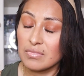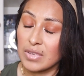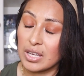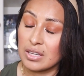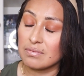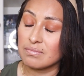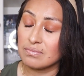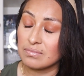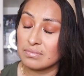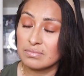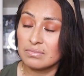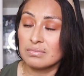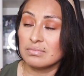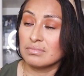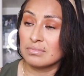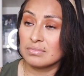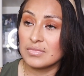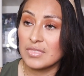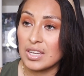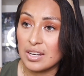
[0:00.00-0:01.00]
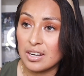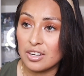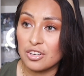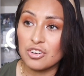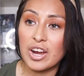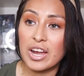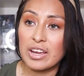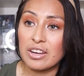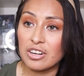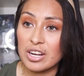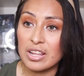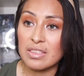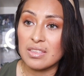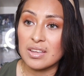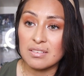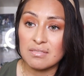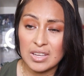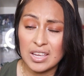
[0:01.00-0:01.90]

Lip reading: Like, he didn't cry or anything.